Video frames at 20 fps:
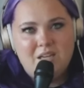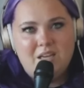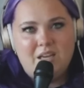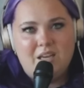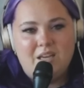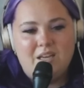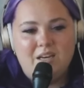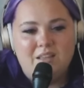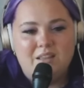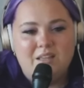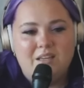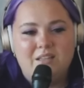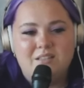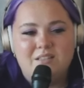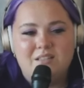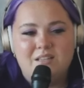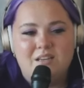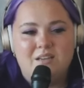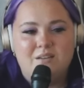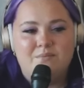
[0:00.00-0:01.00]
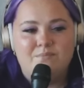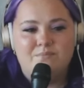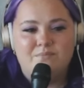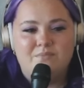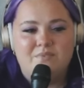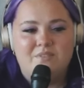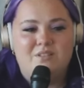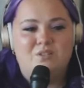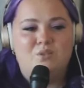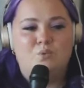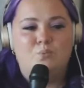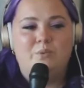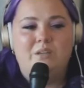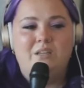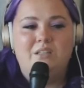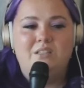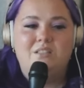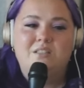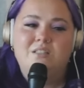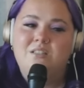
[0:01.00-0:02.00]
And I think it's
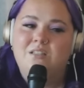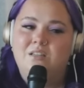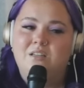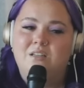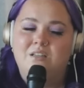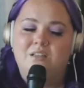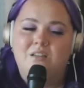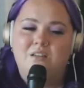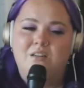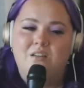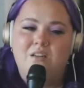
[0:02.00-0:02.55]
sweet to